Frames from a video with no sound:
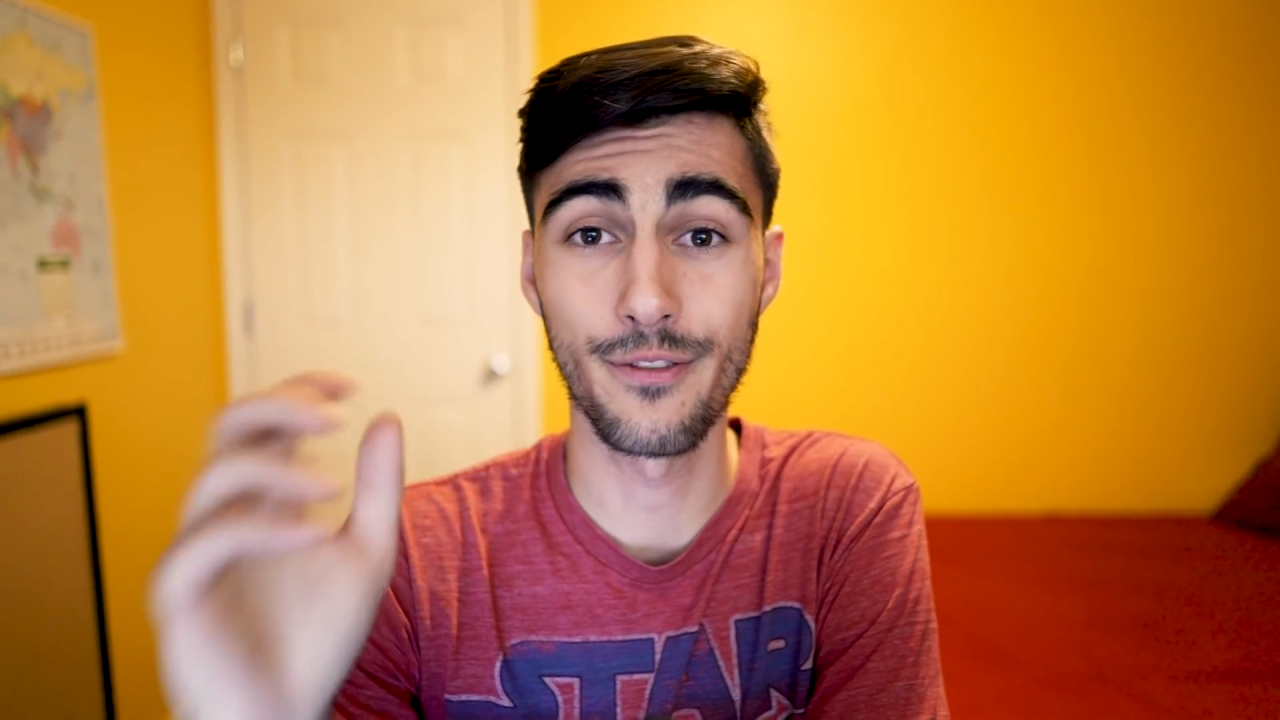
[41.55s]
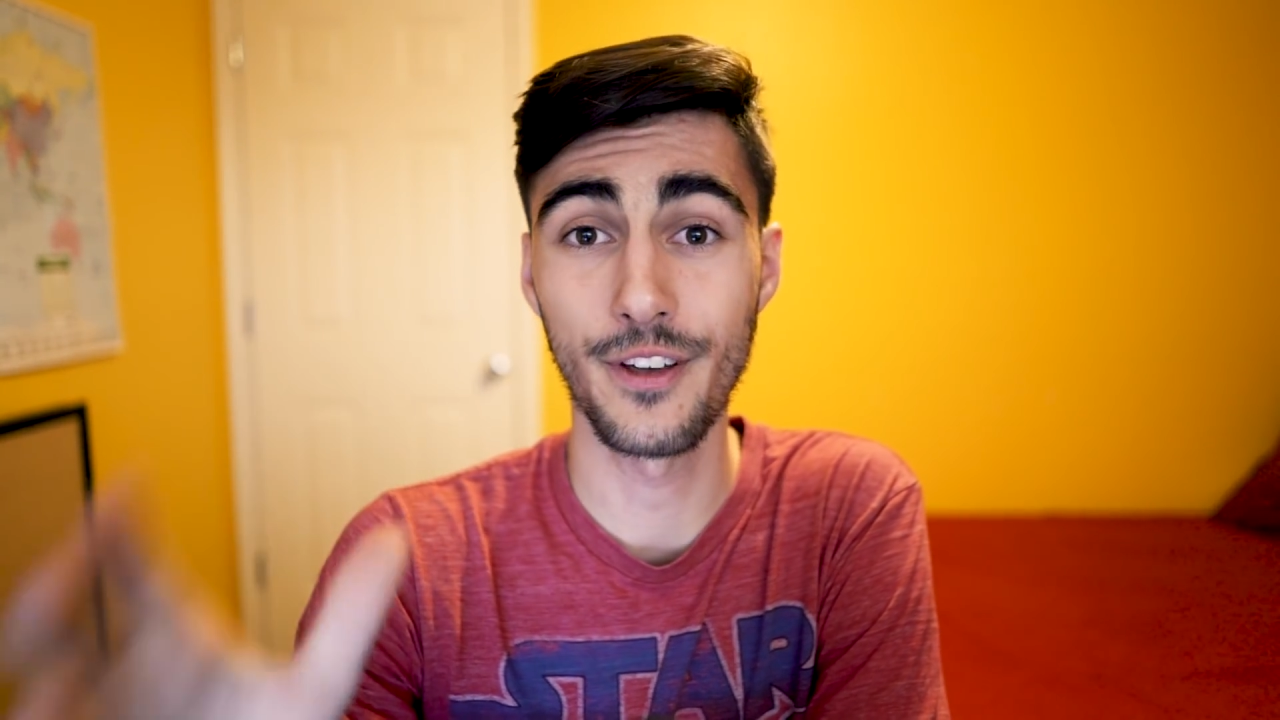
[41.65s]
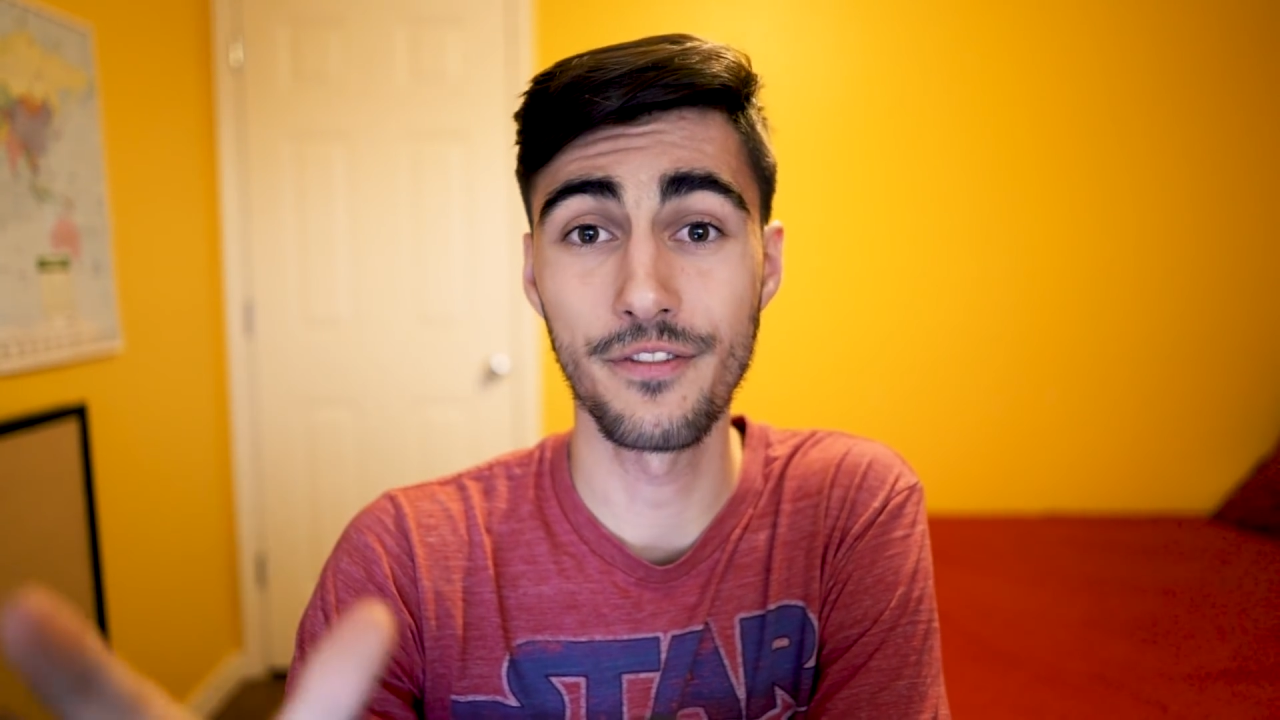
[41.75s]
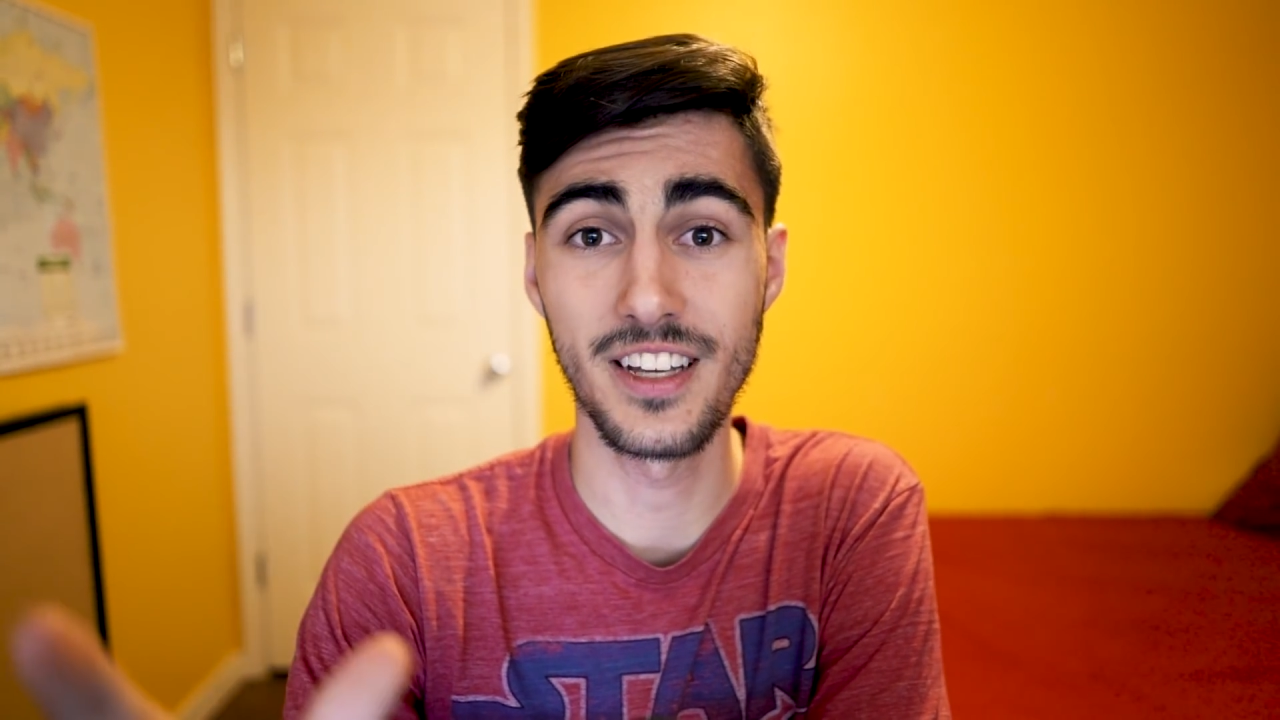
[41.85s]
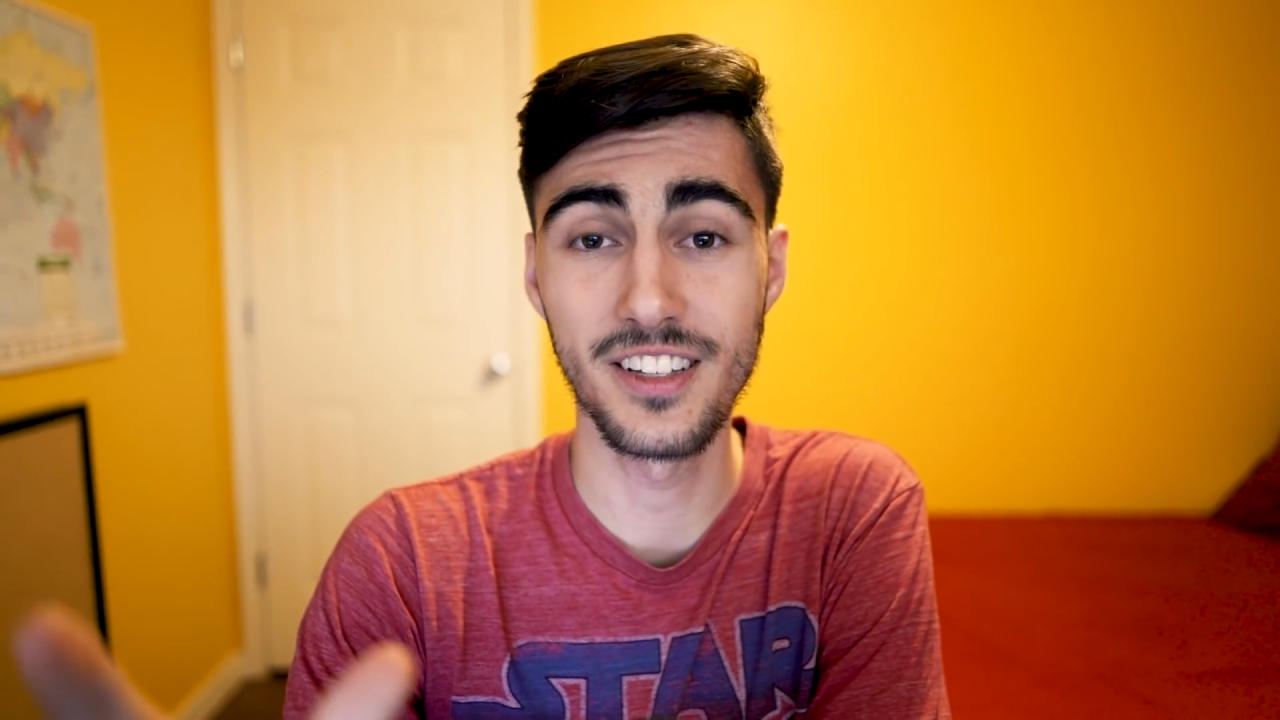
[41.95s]

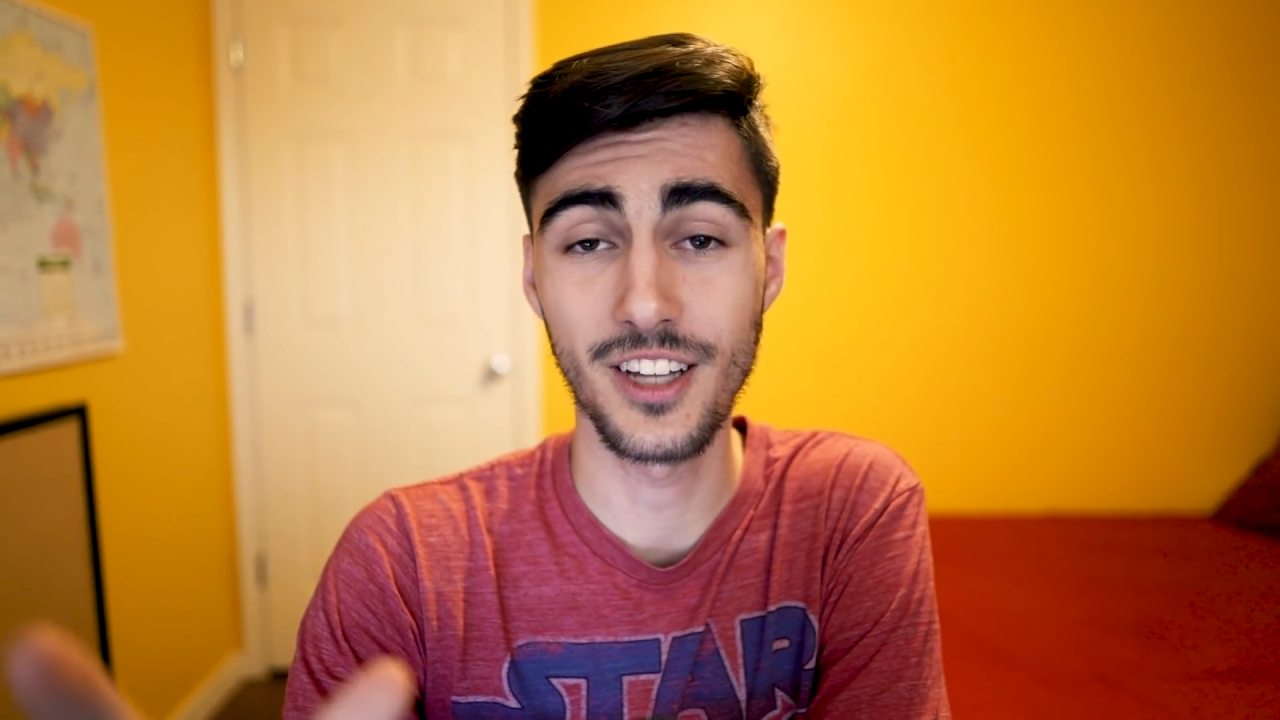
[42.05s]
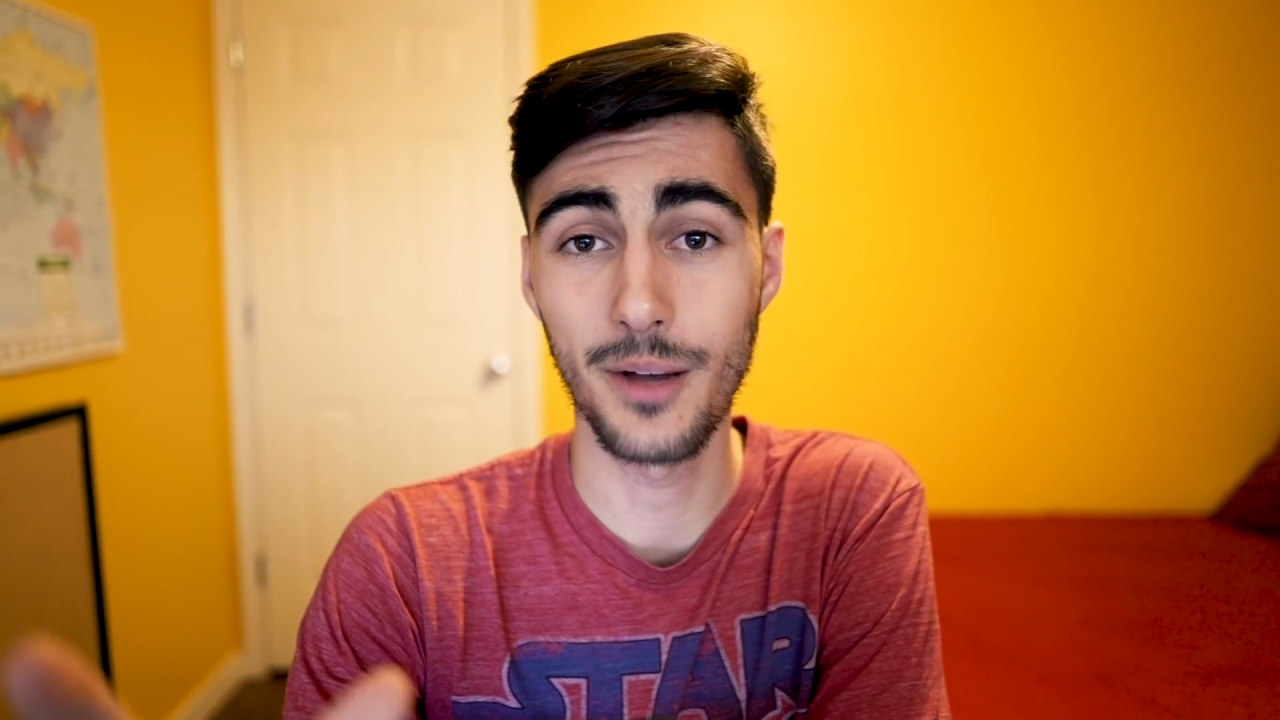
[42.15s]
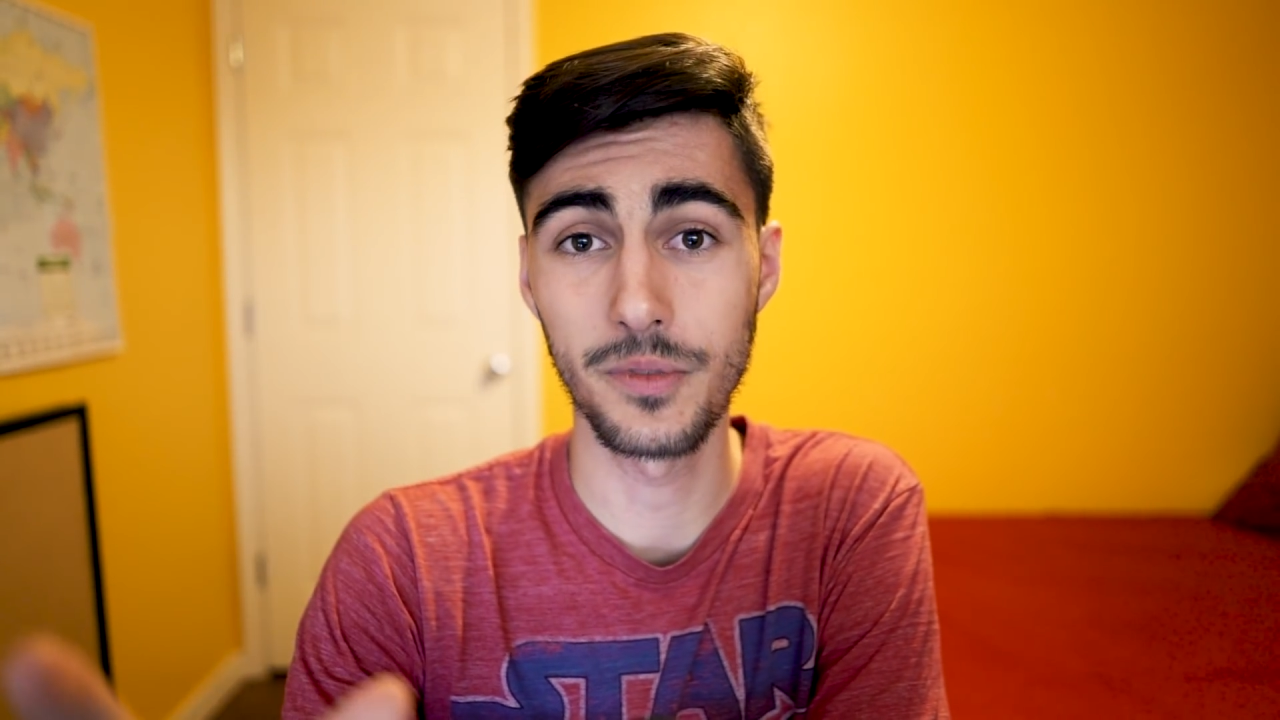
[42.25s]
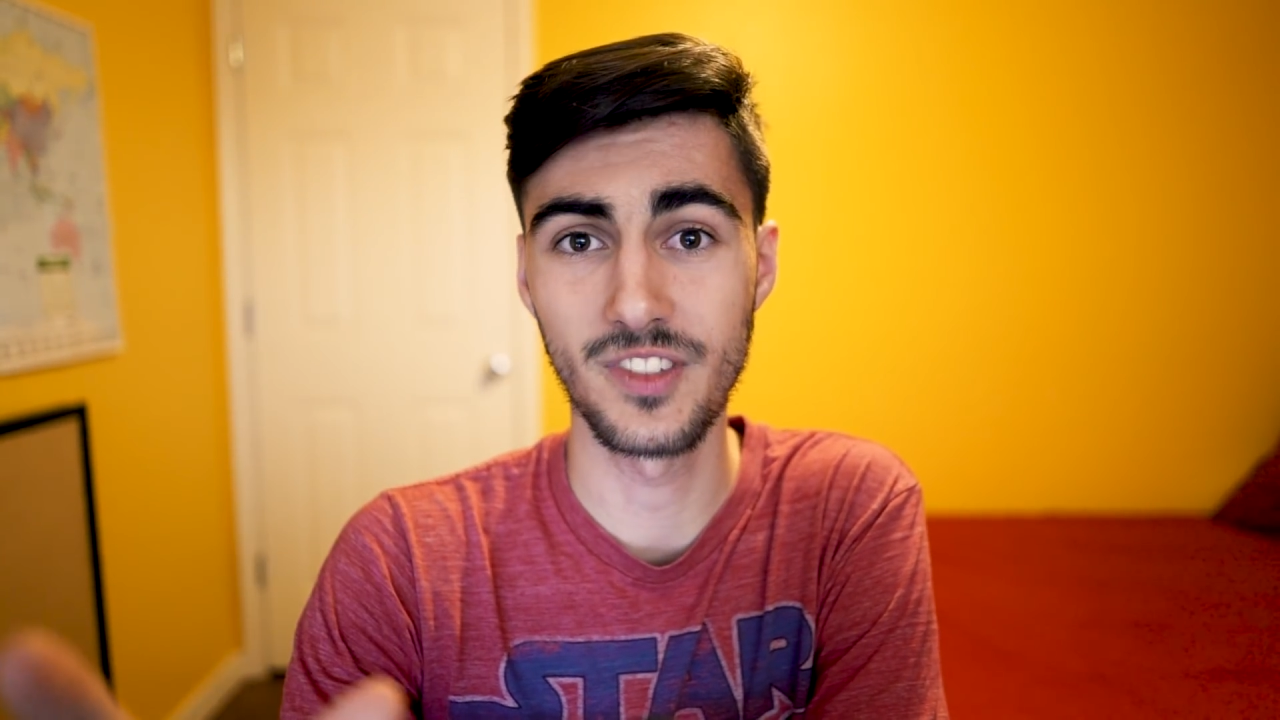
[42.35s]
15 stops